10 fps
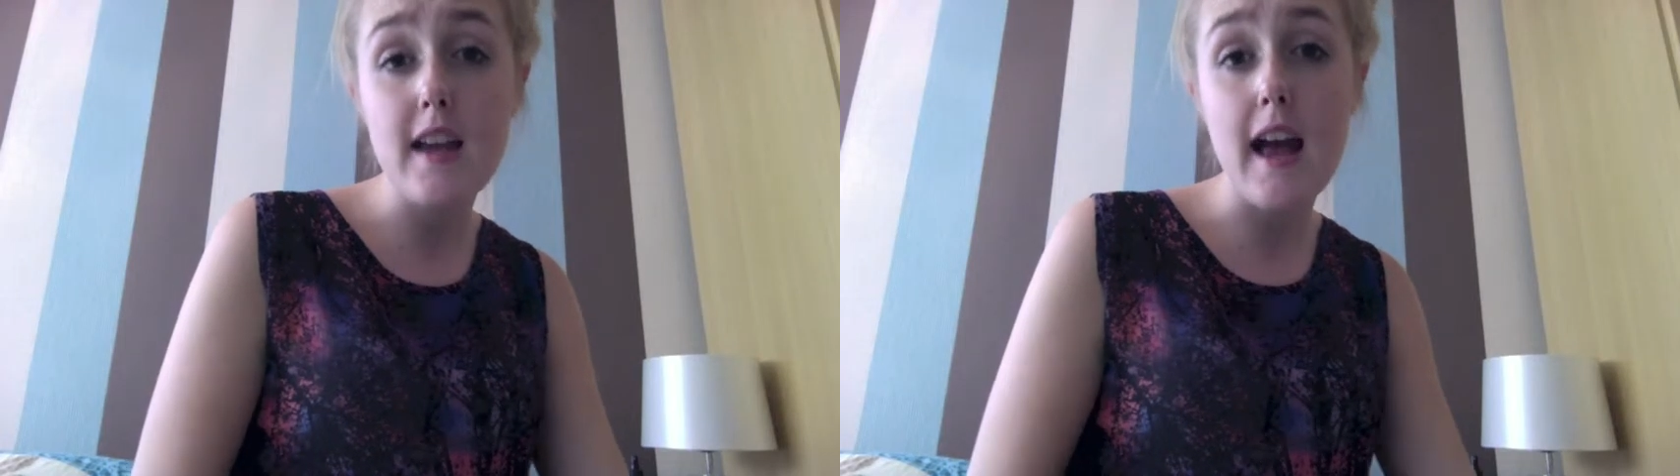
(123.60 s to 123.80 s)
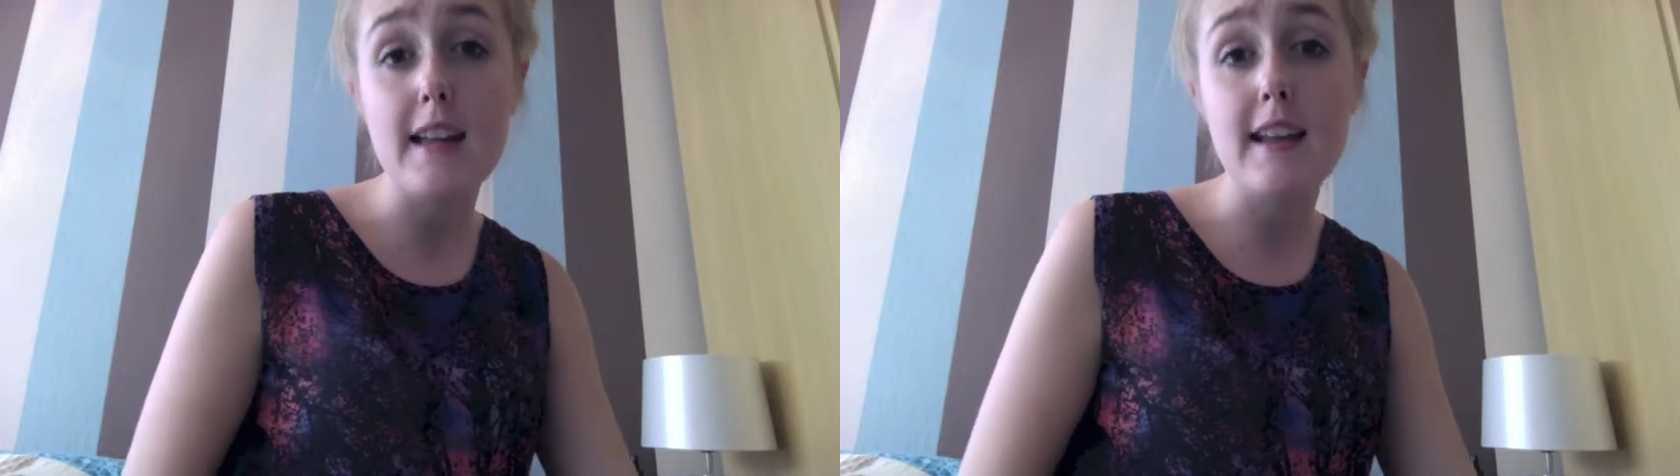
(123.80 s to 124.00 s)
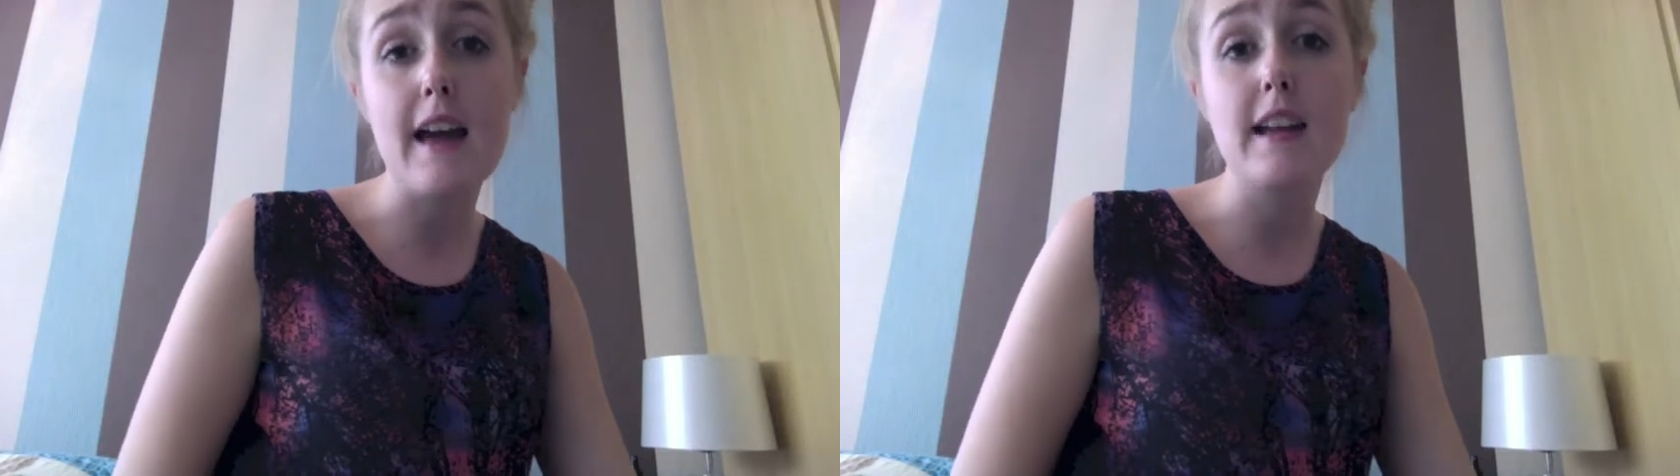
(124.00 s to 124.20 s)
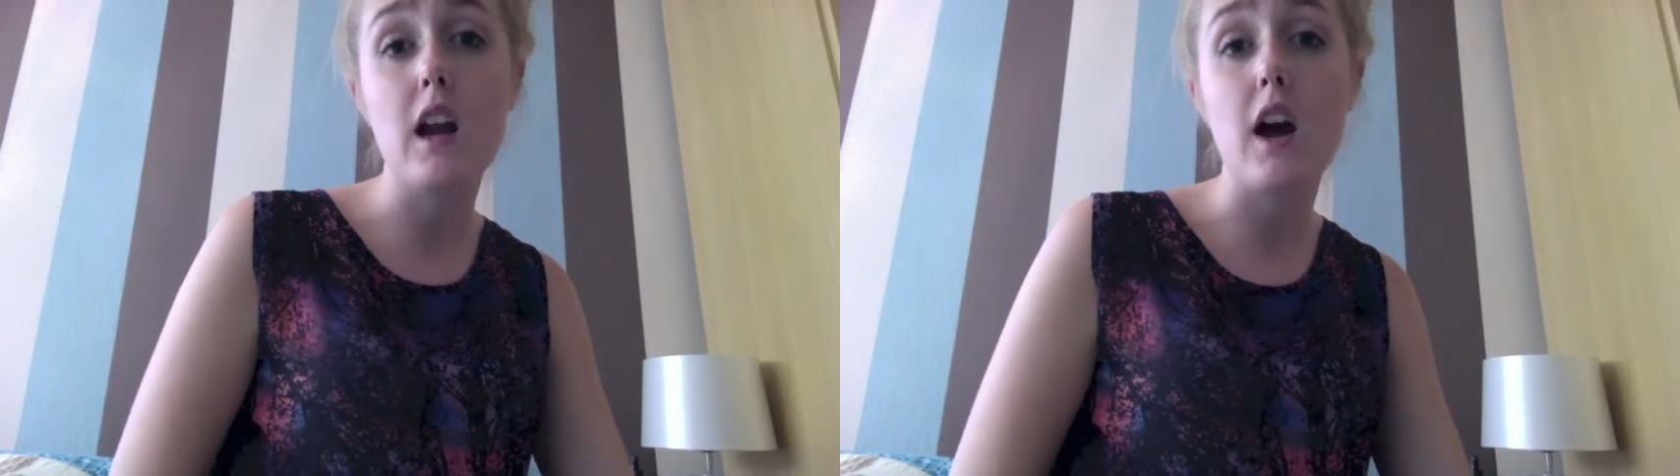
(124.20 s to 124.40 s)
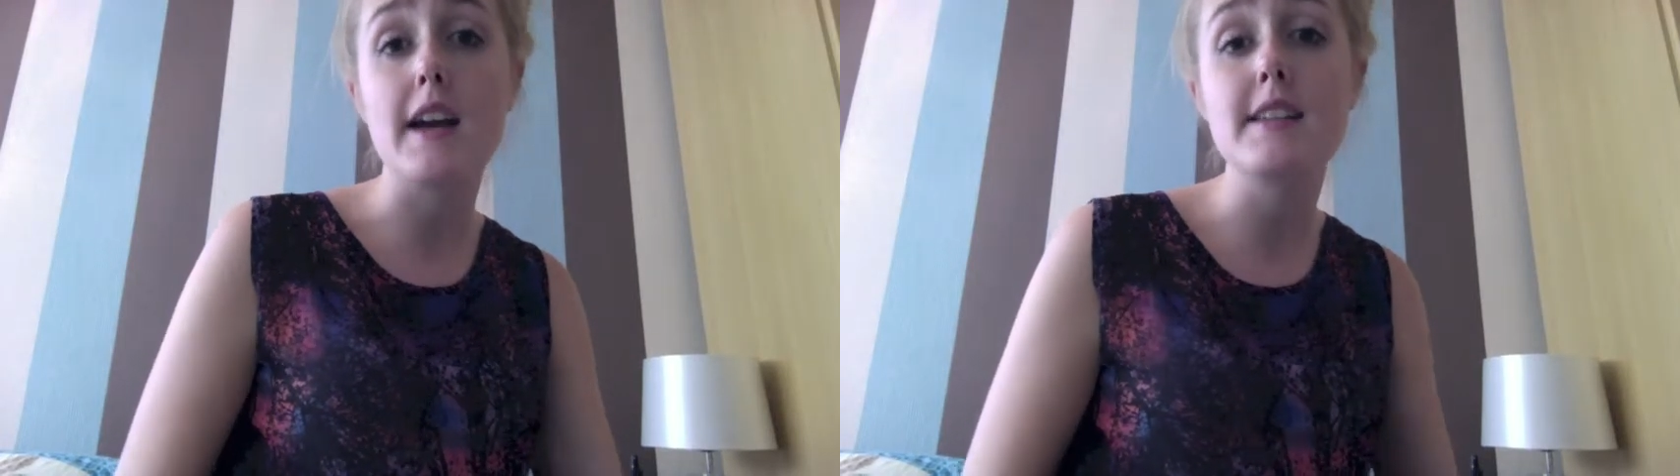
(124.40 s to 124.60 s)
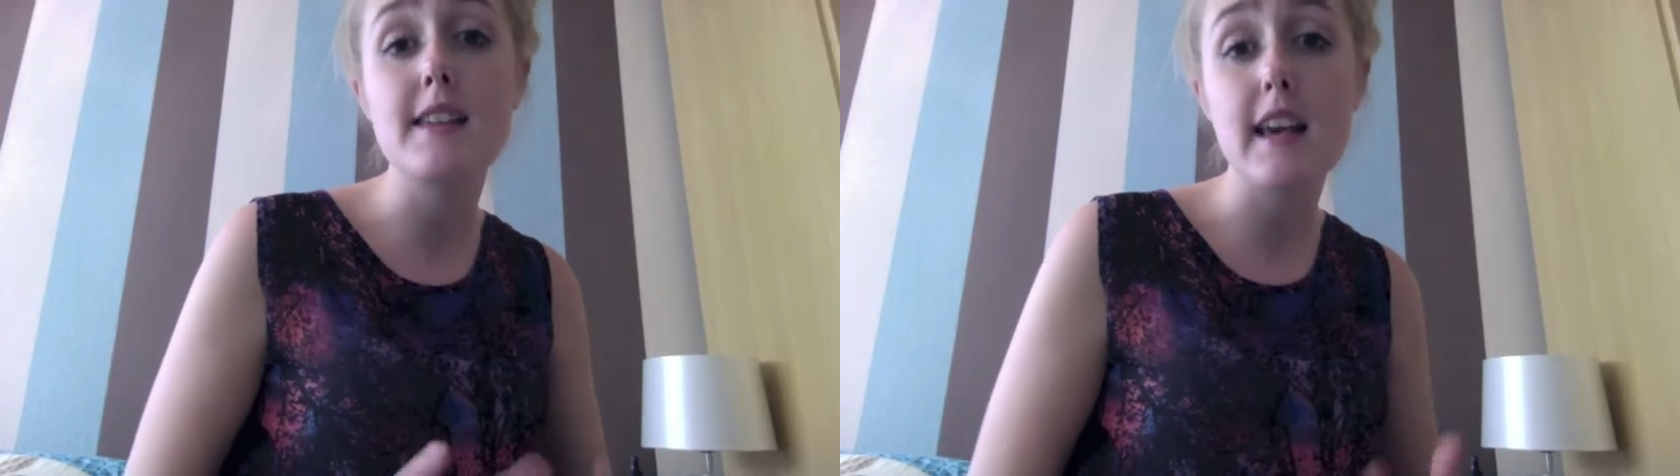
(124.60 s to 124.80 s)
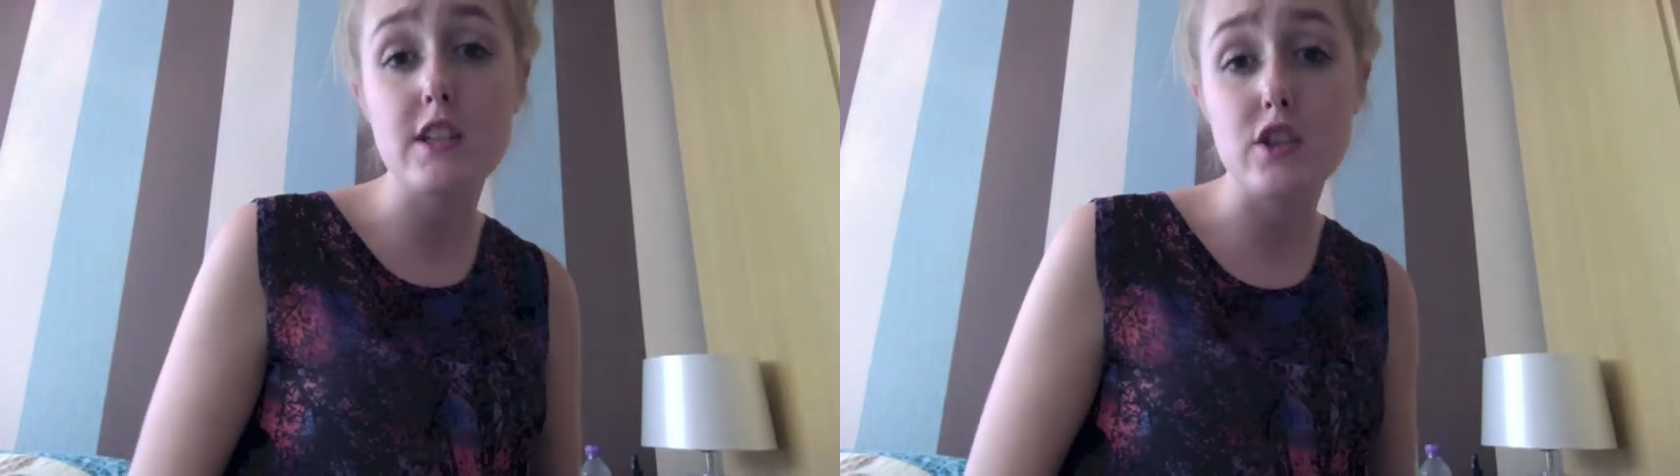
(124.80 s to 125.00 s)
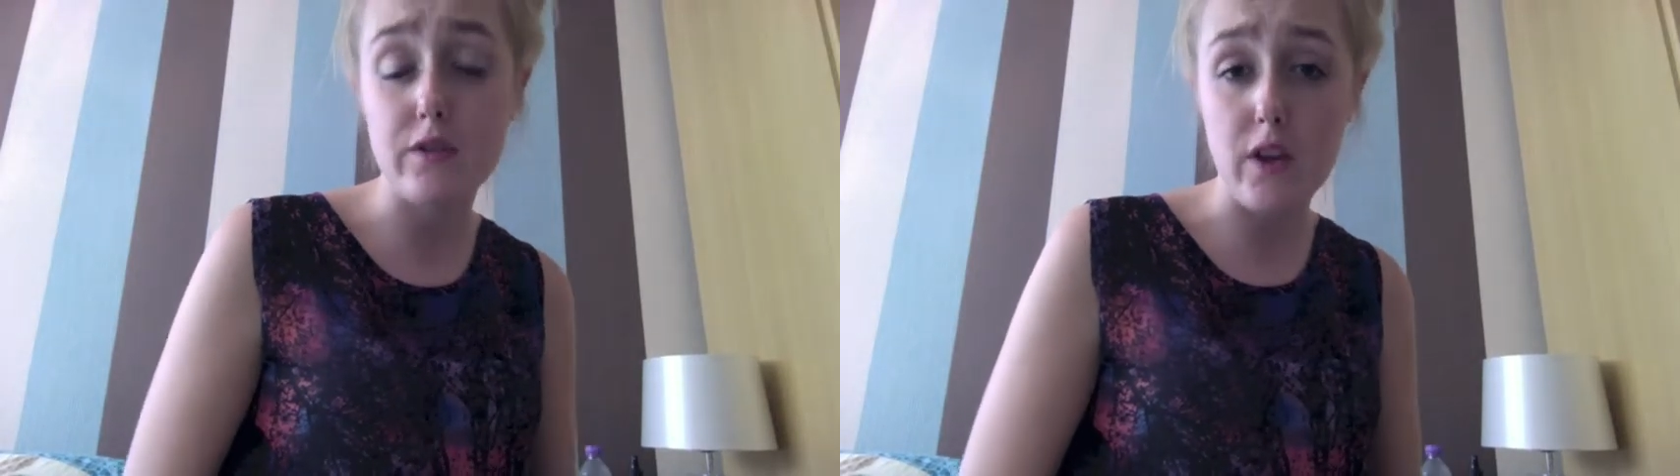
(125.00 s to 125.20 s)
and analyse
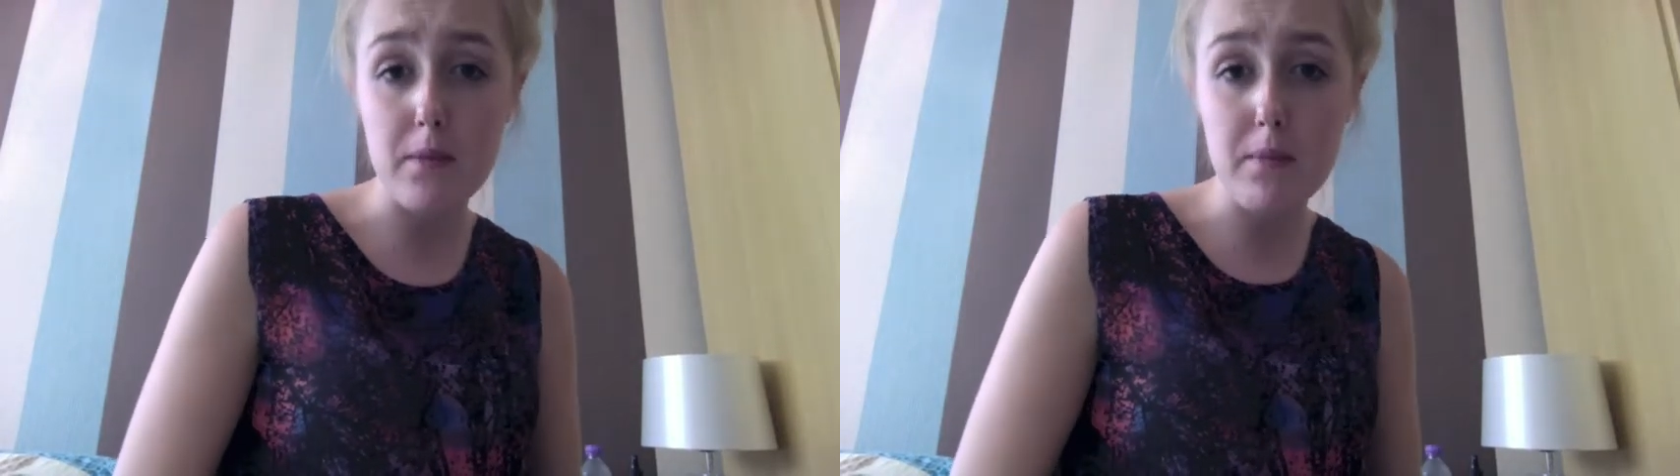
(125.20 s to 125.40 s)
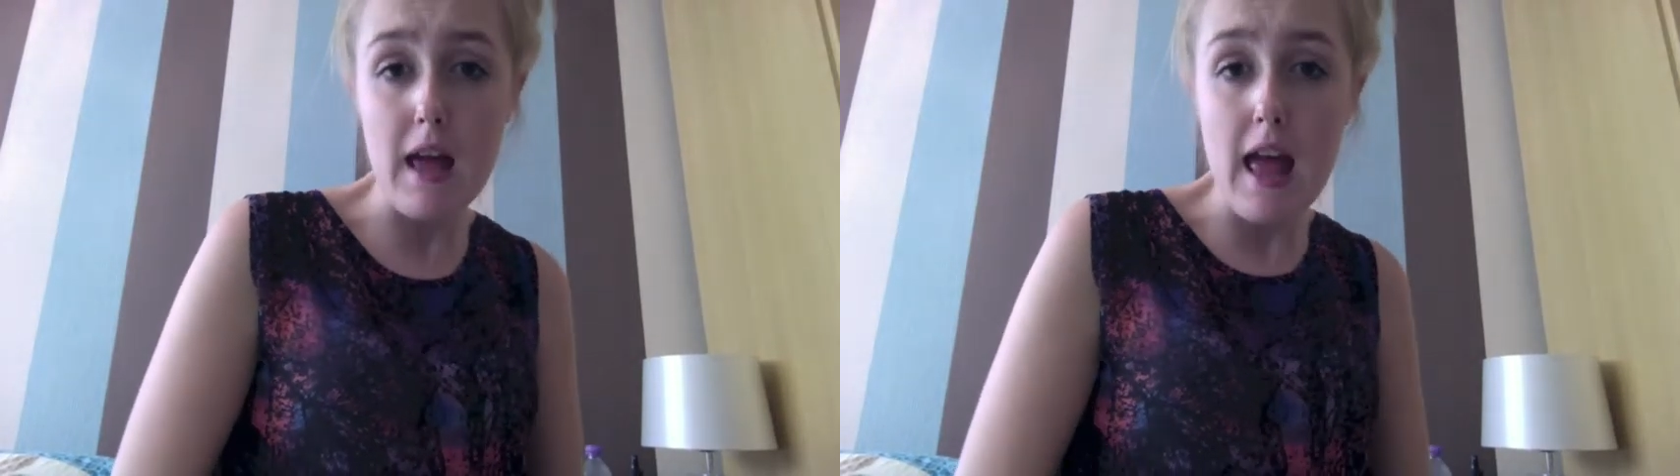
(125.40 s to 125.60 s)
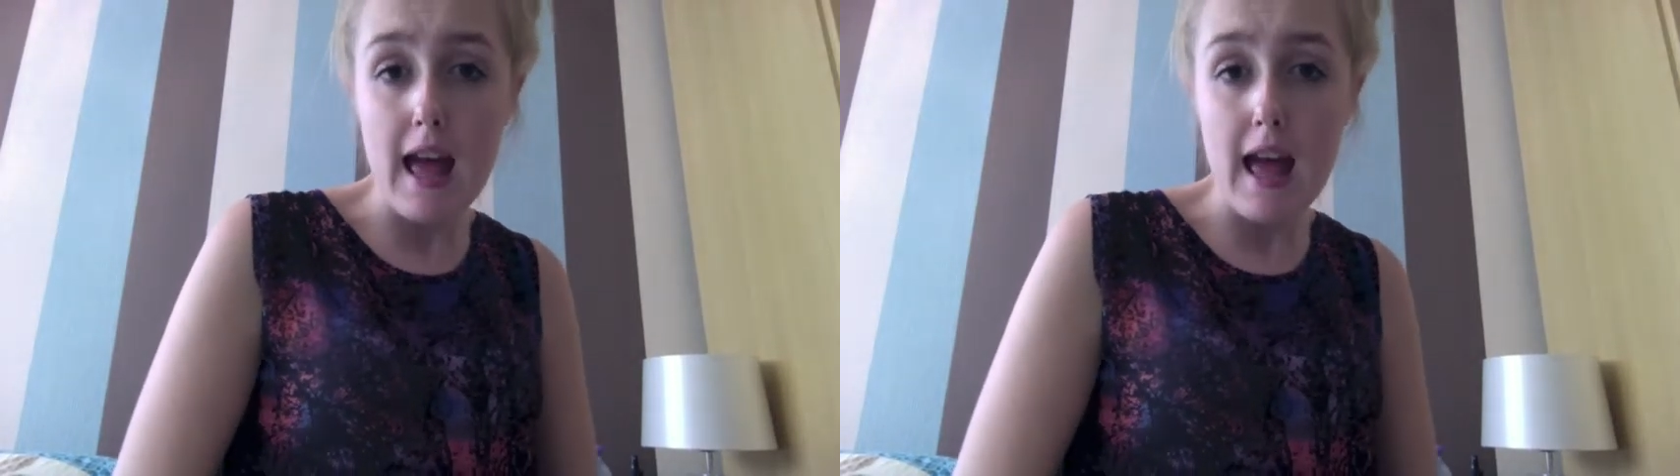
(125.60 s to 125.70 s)
each of them